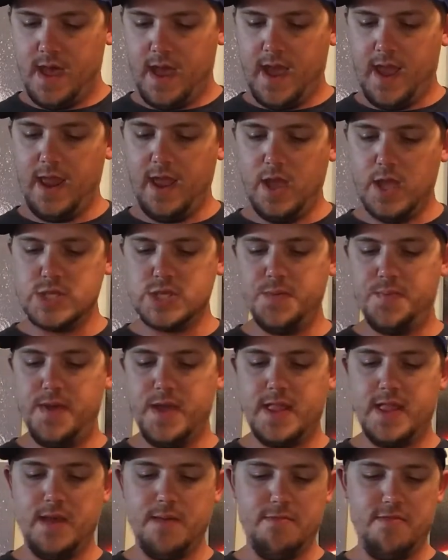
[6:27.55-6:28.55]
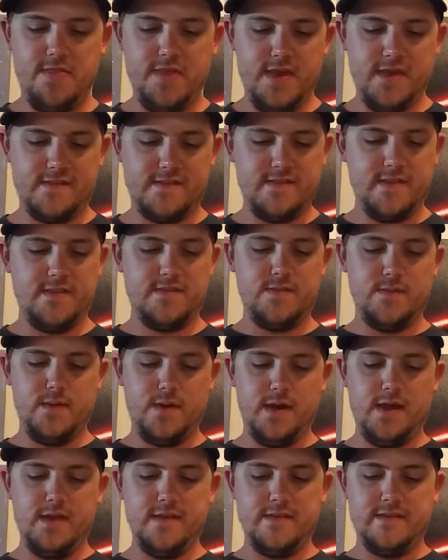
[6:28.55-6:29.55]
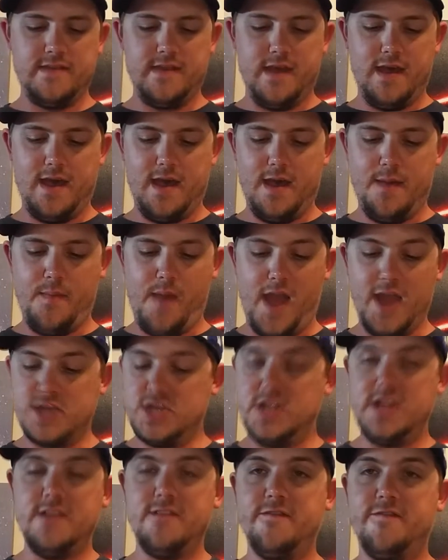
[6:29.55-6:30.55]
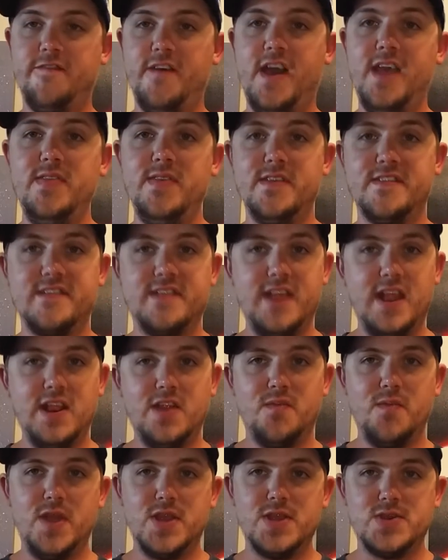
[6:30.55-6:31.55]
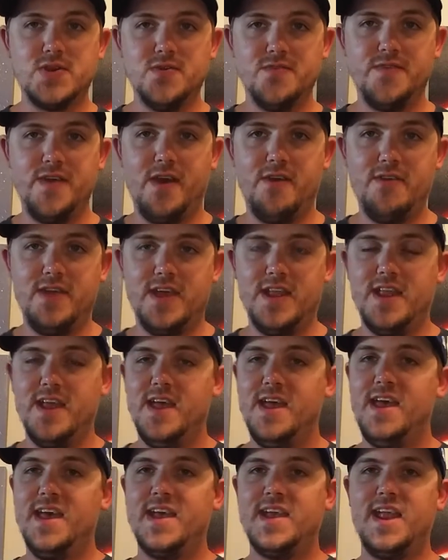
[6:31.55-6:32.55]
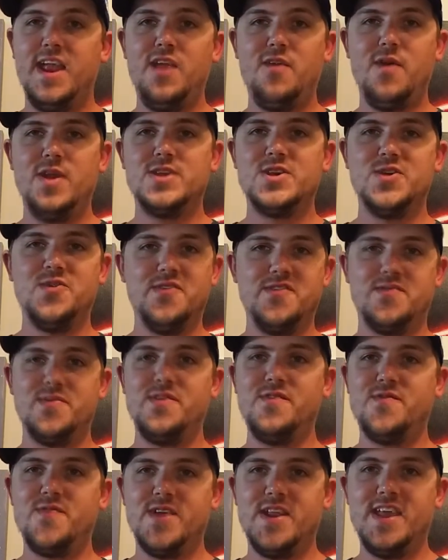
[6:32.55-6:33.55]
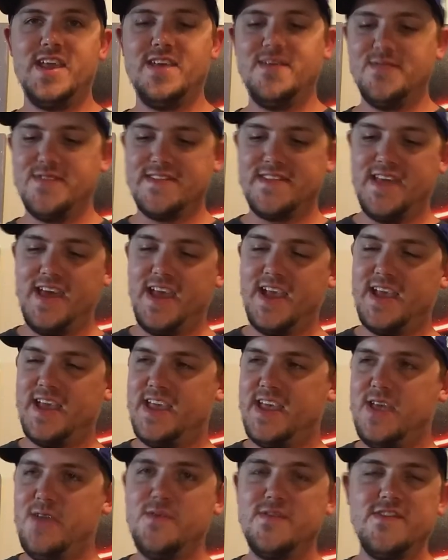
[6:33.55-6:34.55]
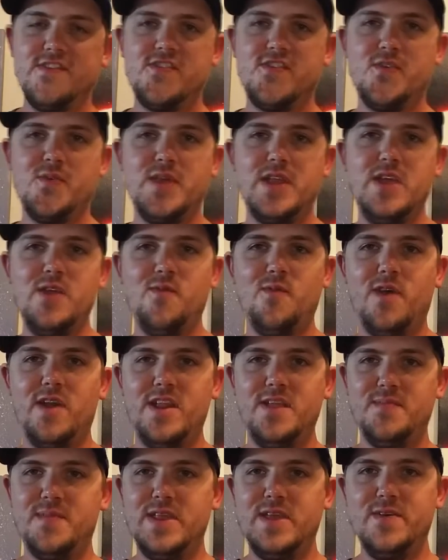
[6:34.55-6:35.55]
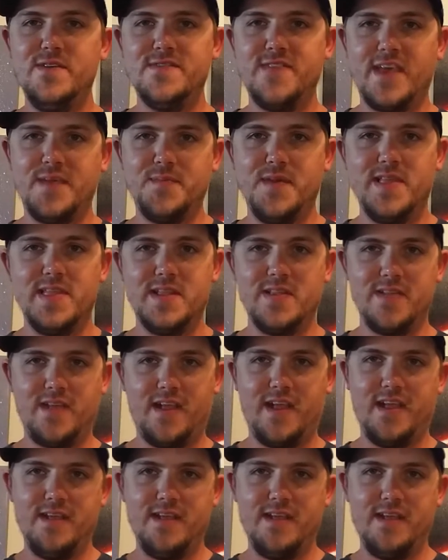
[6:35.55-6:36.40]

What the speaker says: And I also picked up this. This was, I actually didn't find this. Canadian Retro found it. Canadian Retro was really funny. He was like, he wasn't sure what he wanted, but he was like my little,